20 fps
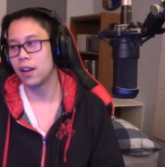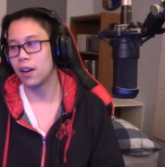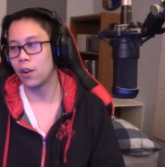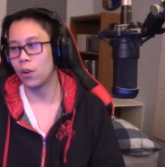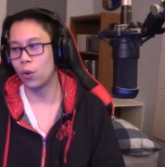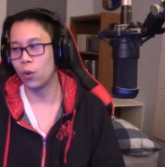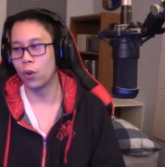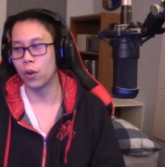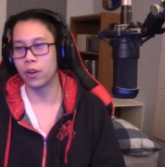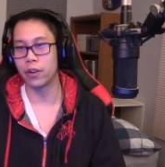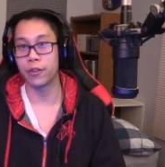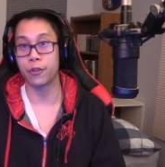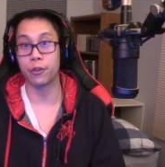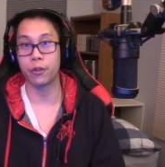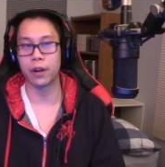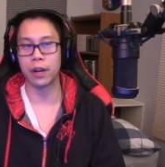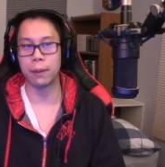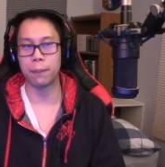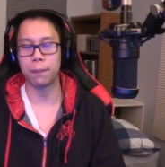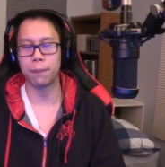or
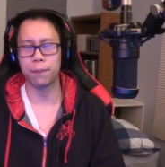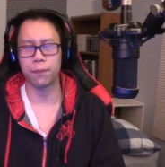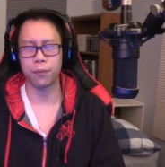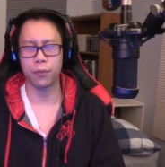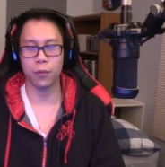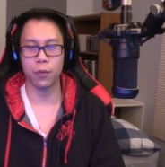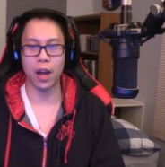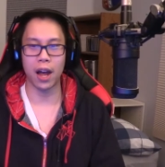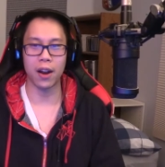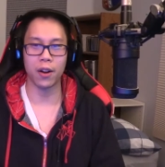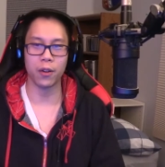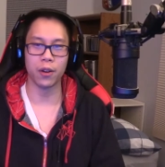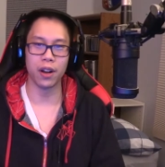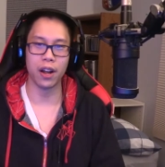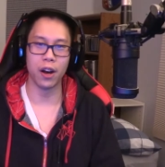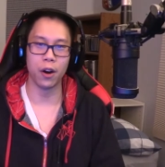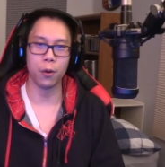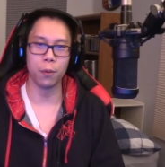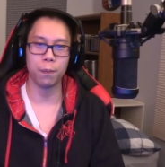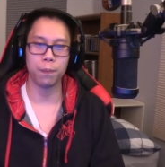stream? I don't
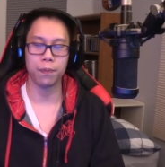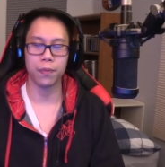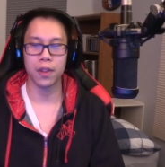know.